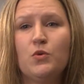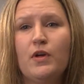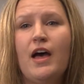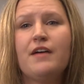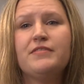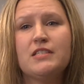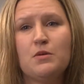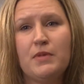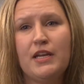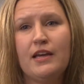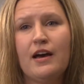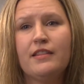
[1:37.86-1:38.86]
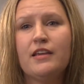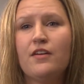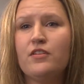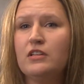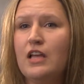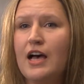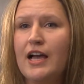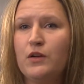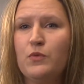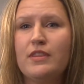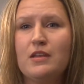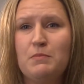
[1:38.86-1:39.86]
you will have somebody on the other
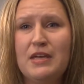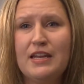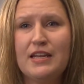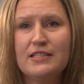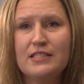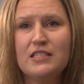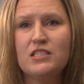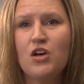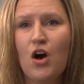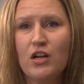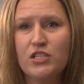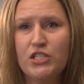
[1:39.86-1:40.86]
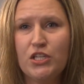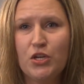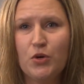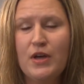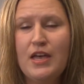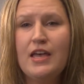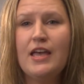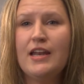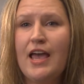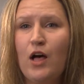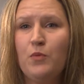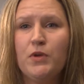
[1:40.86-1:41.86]
line within minutes to talk to you and
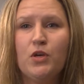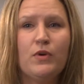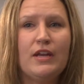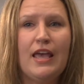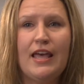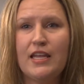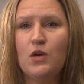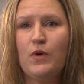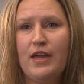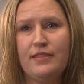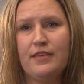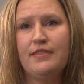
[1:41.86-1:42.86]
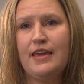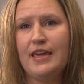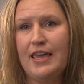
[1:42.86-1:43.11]
help you in any way that they